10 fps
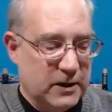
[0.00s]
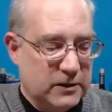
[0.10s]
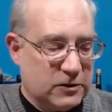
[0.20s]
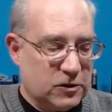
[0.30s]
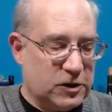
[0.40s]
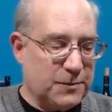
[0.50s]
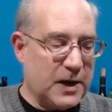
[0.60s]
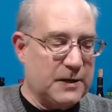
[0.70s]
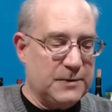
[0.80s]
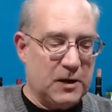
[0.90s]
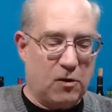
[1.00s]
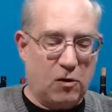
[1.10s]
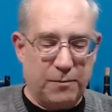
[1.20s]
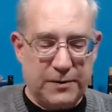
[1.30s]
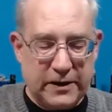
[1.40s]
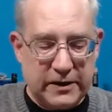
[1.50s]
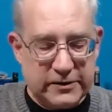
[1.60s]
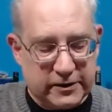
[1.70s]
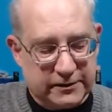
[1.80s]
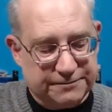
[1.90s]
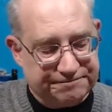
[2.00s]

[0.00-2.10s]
So she made me a whole pizza.